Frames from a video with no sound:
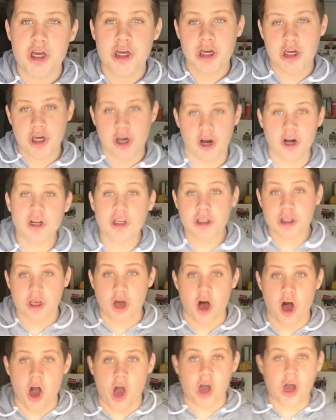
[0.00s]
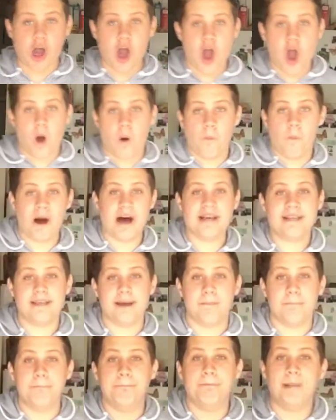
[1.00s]
Your song was
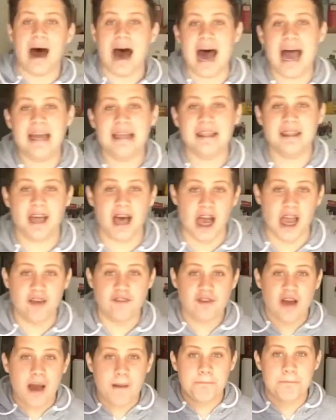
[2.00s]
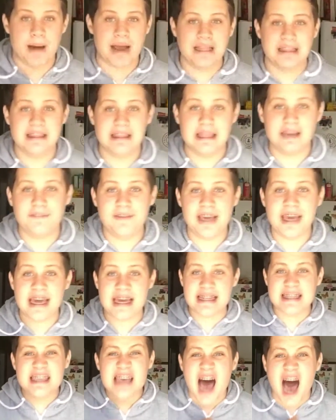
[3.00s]
my life, my living
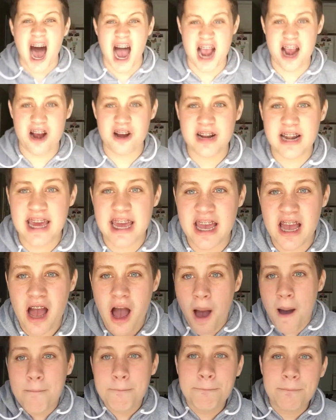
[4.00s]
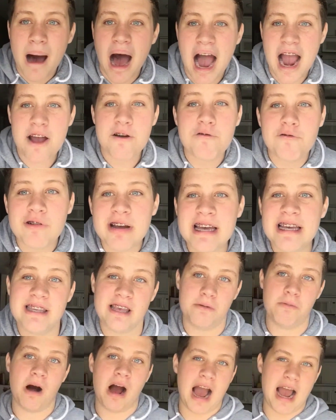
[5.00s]
entirety, my
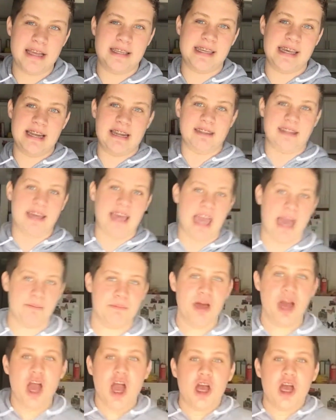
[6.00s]
reason why I stayed at the camp.